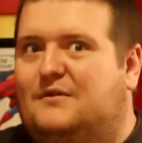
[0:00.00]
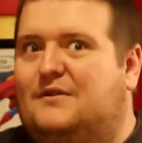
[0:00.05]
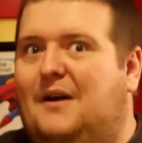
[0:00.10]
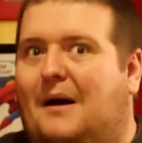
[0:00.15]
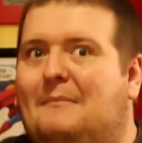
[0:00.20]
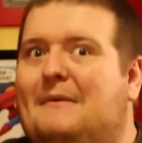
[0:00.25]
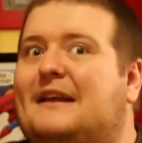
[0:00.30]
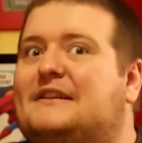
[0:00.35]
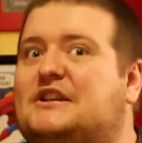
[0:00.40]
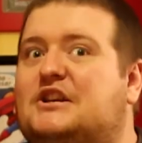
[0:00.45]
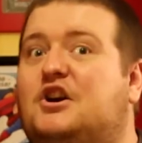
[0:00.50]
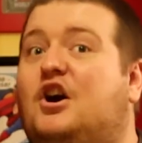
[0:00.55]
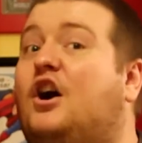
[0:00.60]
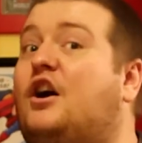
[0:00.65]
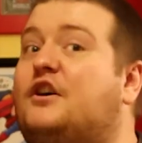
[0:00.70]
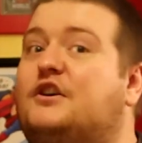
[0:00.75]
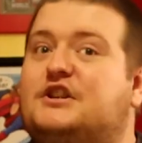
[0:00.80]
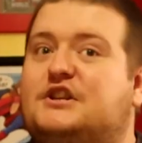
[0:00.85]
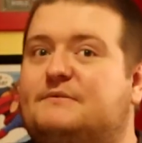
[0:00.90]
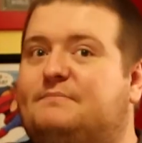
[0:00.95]
amazing
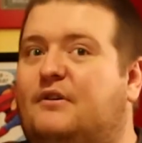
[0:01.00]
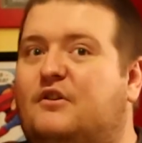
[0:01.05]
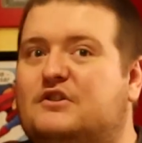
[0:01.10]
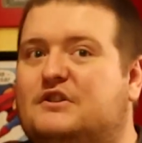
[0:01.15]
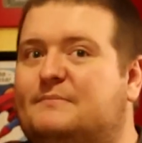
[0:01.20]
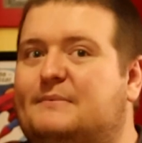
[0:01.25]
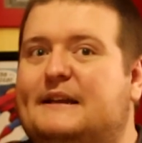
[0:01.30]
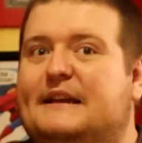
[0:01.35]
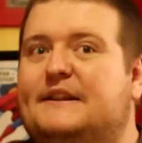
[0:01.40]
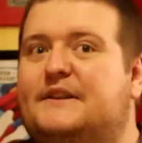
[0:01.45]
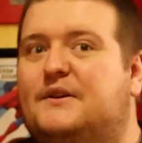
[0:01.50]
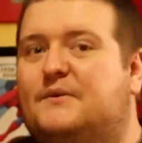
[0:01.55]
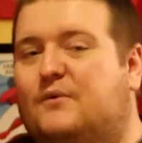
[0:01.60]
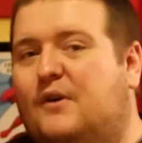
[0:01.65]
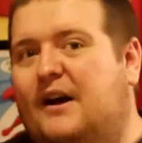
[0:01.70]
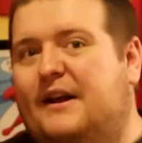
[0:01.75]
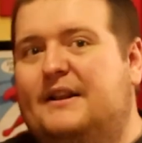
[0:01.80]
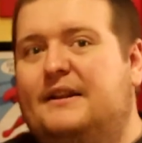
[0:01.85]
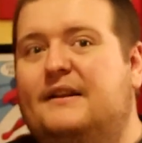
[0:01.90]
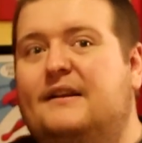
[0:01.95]
cards supposedly in the
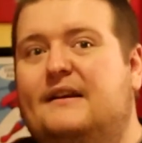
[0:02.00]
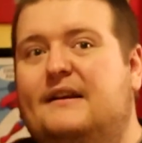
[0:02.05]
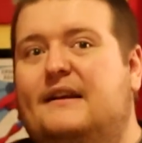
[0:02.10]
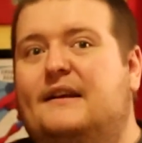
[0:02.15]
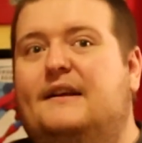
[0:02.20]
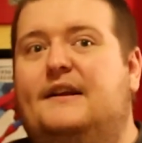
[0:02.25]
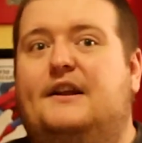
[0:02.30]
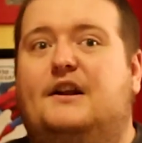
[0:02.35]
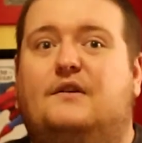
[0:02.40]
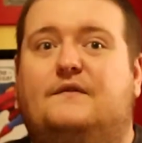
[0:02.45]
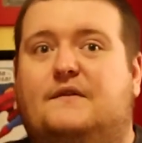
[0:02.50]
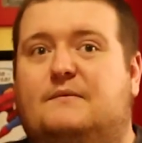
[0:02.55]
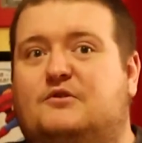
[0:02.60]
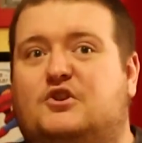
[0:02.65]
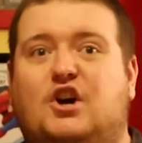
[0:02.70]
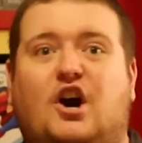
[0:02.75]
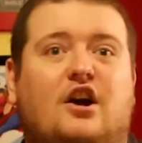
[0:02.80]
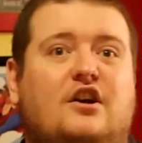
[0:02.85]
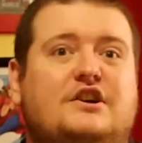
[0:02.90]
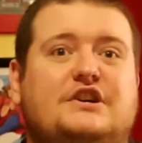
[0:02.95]
run, from
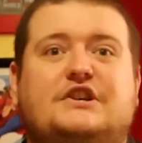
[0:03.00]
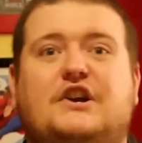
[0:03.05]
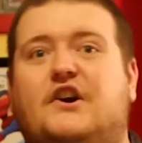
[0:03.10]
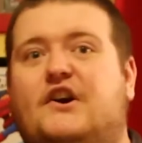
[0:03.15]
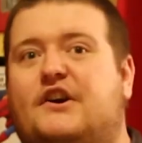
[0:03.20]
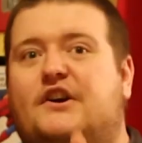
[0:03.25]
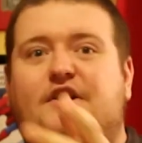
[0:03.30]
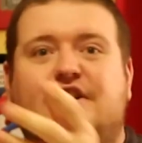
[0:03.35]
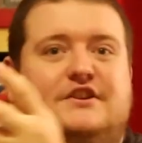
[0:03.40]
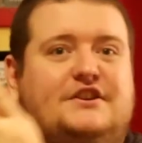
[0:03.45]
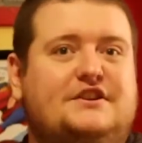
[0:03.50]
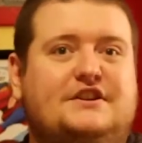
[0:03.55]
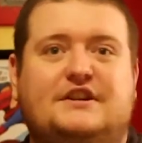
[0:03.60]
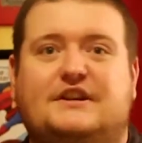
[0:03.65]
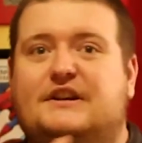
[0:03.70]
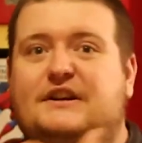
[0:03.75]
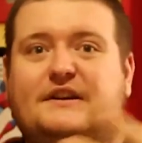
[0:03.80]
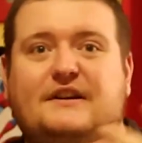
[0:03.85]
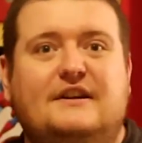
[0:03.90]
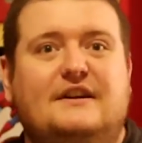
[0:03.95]
Charizards
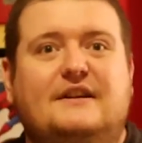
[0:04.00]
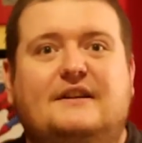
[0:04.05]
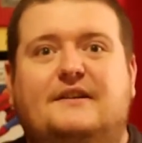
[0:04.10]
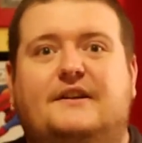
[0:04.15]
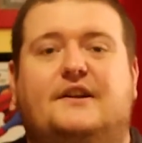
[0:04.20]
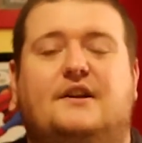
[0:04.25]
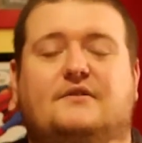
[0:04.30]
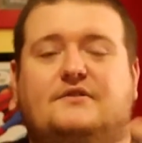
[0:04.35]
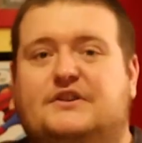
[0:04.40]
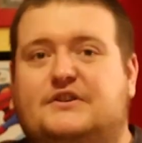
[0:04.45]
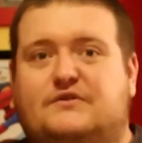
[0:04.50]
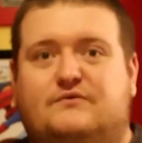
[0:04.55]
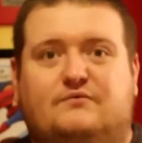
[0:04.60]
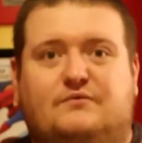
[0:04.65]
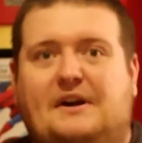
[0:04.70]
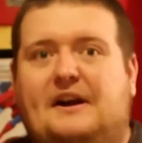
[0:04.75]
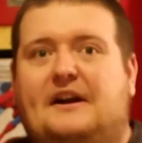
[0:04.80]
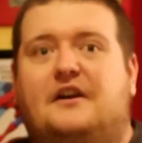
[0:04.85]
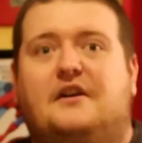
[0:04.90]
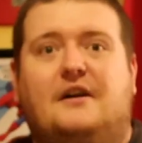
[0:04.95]
to, just
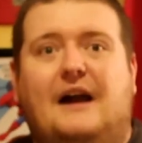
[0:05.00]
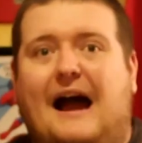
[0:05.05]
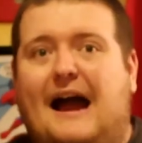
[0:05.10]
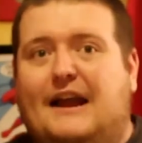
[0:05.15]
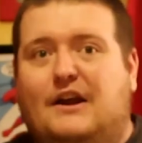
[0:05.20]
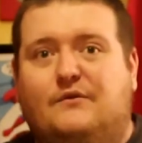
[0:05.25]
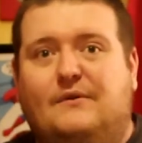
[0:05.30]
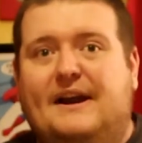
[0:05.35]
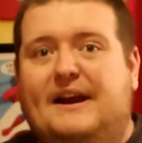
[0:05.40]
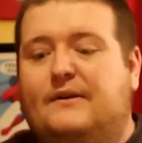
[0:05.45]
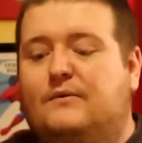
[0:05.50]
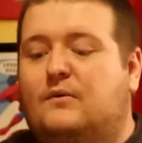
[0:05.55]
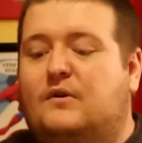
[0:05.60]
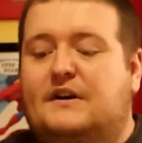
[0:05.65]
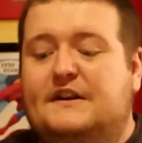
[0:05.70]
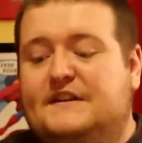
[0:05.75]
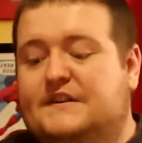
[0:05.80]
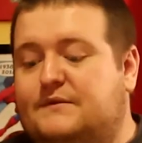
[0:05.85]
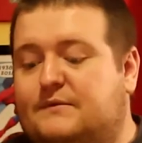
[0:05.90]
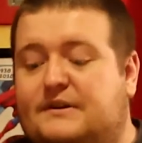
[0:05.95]
rare high-grade
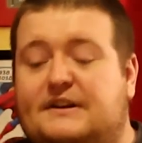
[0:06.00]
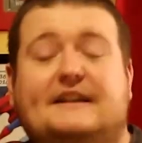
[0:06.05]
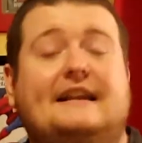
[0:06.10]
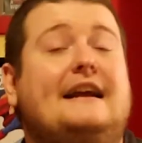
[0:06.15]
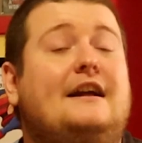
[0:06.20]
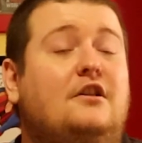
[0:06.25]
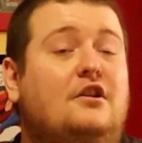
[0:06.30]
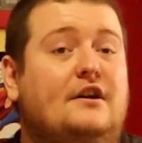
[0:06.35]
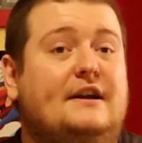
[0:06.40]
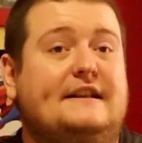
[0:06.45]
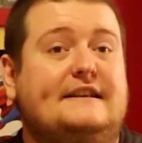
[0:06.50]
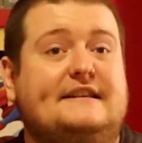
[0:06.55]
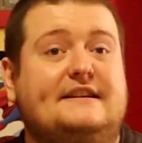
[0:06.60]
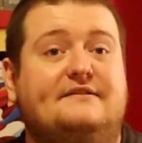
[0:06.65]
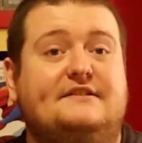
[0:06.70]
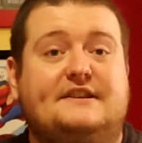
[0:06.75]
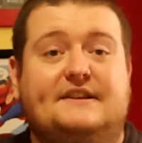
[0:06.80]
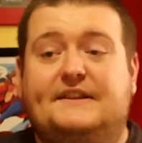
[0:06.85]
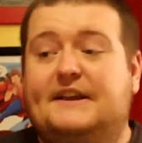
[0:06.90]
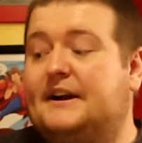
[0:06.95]
ones. We're going to take a look and see
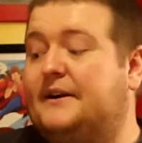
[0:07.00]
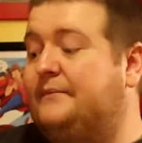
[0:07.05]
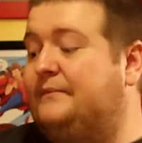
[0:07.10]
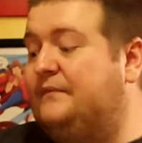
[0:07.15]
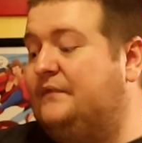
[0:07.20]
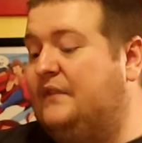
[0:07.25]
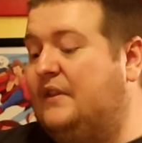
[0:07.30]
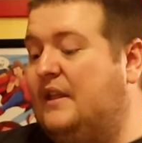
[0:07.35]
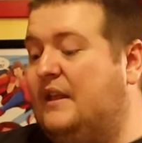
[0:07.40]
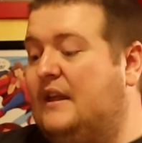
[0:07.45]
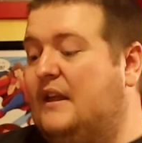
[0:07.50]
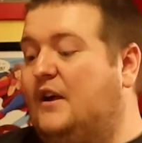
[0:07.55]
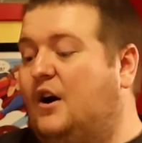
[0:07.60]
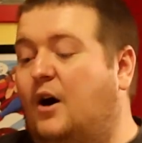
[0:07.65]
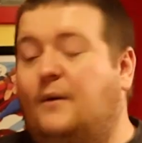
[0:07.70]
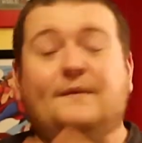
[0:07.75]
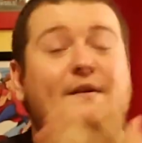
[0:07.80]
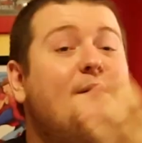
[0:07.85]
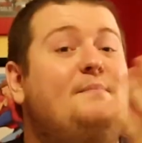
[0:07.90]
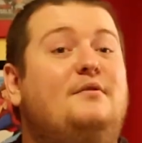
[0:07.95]
what's in there.
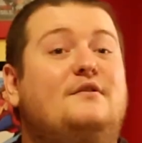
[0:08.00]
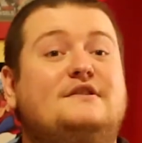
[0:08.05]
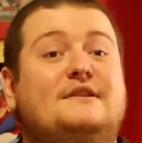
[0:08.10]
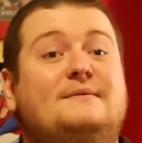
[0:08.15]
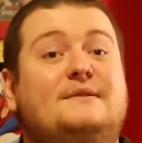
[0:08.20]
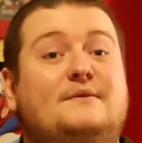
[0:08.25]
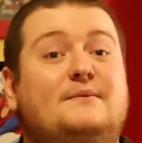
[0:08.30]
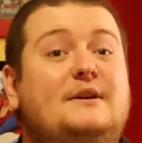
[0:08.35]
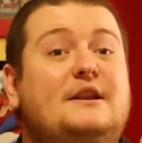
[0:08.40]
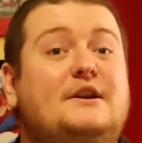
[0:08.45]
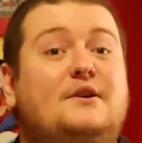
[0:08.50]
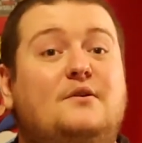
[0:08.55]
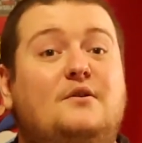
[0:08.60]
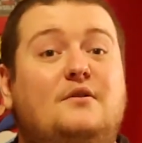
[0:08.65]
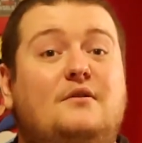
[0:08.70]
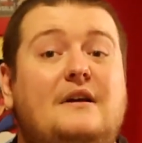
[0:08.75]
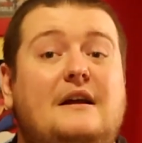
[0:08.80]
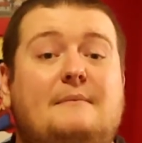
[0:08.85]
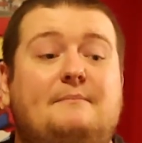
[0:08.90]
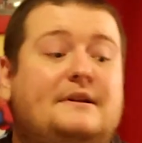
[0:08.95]
Hopefully we pull something really
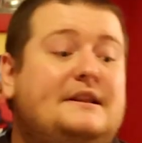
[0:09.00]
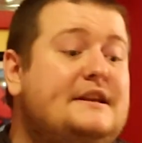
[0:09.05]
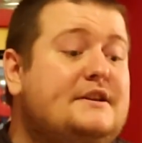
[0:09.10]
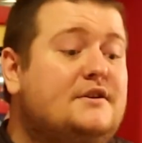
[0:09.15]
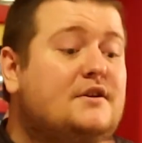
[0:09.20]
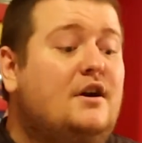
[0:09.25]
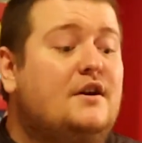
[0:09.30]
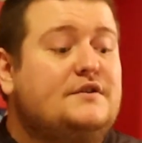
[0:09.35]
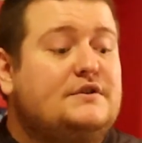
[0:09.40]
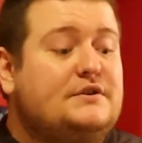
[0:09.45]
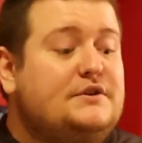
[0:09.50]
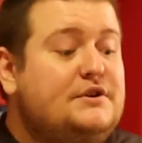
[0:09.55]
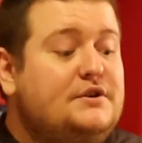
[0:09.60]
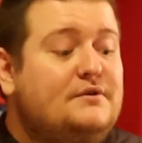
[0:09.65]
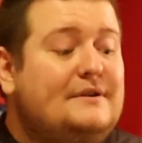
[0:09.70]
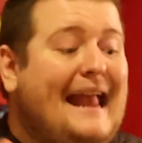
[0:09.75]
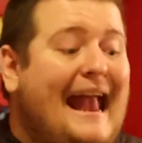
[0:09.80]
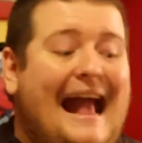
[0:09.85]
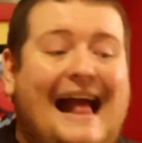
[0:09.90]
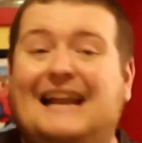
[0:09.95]
cool. But these are also 2
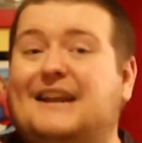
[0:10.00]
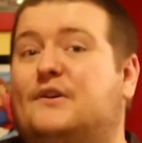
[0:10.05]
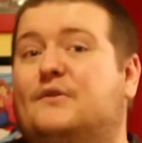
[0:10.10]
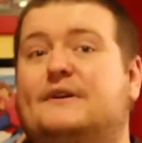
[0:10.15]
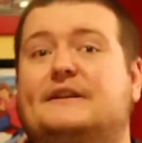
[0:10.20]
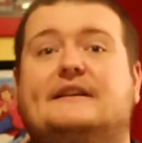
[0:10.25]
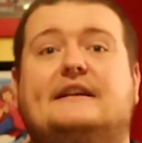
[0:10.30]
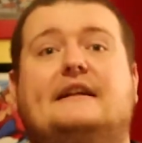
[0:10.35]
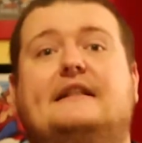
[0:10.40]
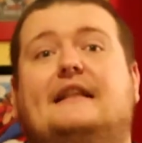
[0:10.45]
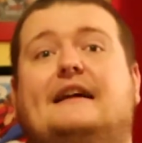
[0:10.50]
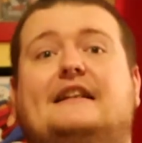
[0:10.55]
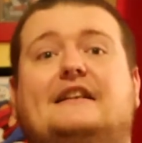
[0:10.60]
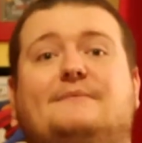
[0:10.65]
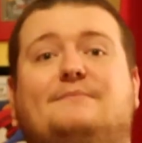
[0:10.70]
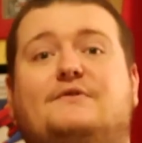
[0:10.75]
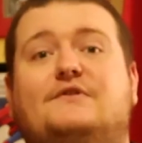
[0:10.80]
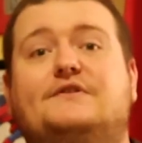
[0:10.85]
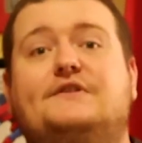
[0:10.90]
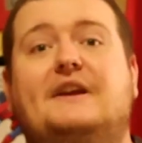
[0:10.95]
categories of
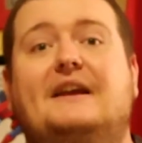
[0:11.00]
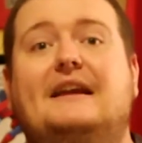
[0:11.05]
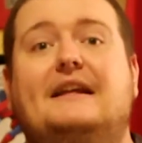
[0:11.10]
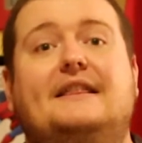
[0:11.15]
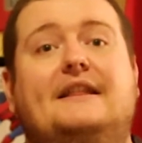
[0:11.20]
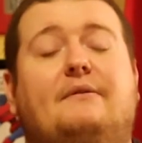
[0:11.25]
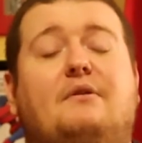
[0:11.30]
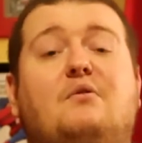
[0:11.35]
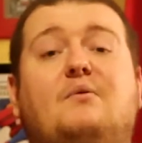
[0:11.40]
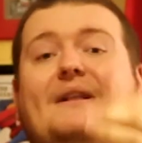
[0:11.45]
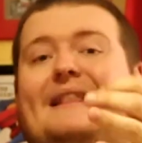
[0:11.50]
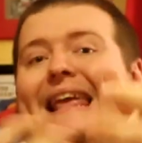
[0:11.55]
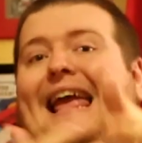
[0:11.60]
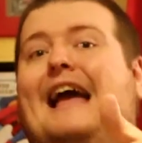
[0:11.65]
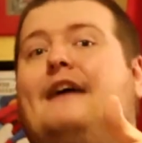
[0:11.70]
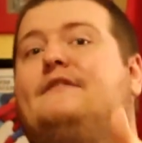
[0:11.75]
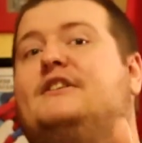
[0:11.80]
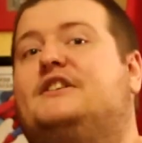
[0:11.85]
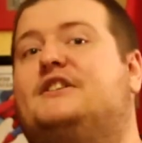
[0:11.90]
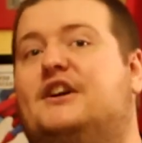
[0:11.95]
collectibles that we really
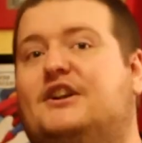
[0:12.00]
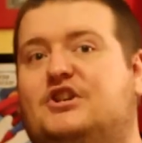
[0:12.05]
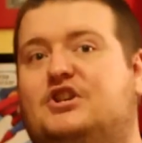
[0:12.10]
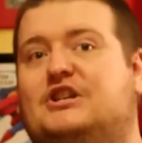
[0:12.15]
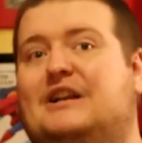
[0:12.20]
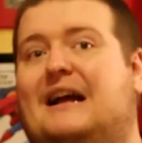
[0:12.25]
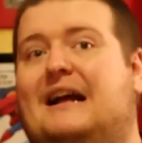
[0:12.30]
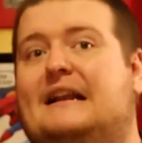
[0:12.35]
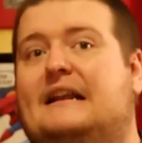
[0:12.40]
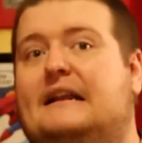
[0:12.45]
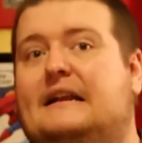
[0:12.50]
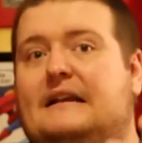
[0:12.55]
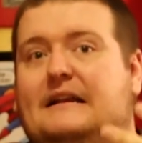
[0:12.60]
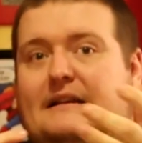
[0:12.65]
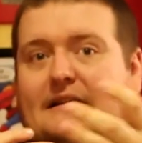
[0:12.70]
haven't touched on